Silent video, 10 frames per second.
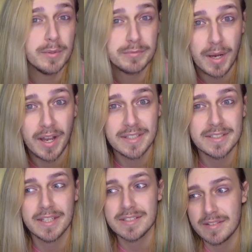of mind
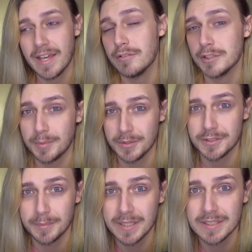is their
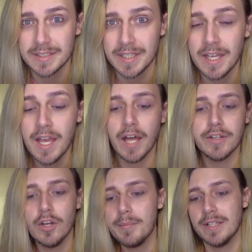responsibility, and
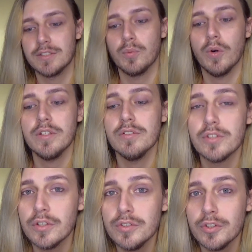no matter what you
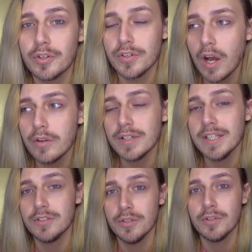do, you can
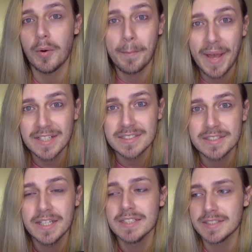only do your
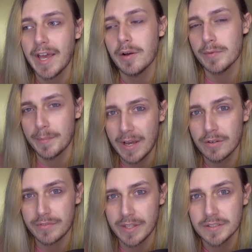best to help them out
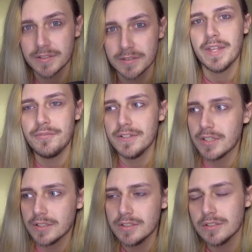of this. If it
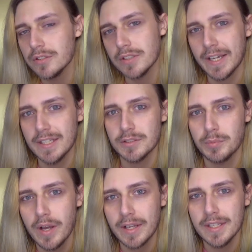doesn't look like it's
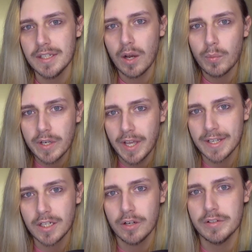working, I want to
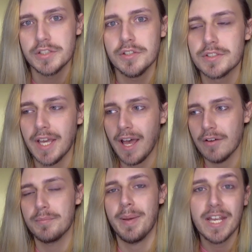encourage you to
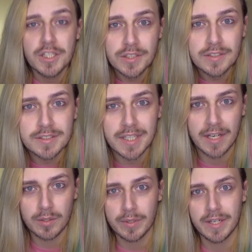have patience,
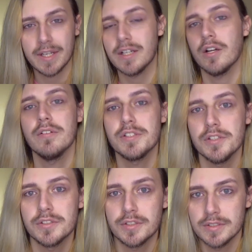and I want to encourage
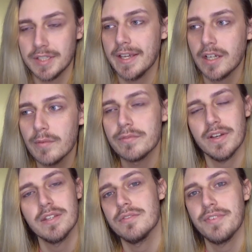you to take comfort
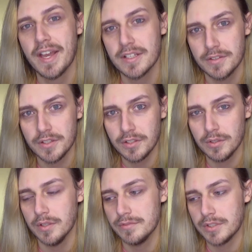in the fact that
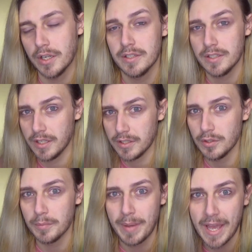you have done
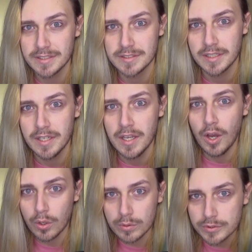your best.
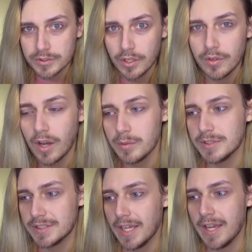Also, I
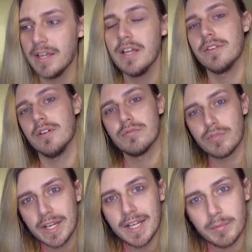would say that really